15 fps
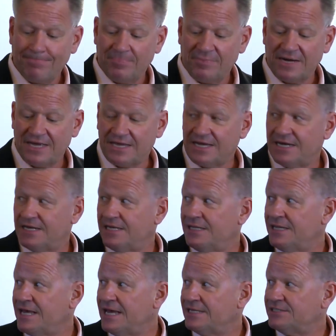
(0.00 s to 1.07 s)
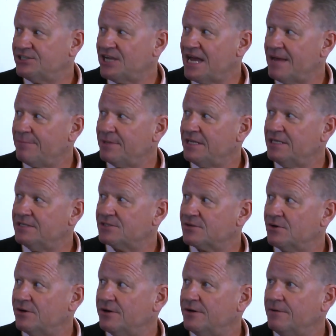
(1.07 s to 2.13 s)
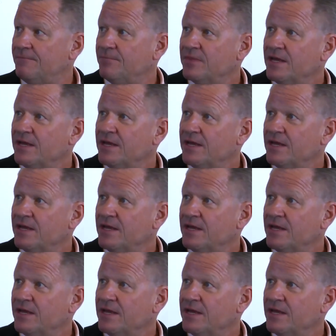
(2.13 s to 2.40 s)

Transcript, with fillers: by cutting that Japanese oil.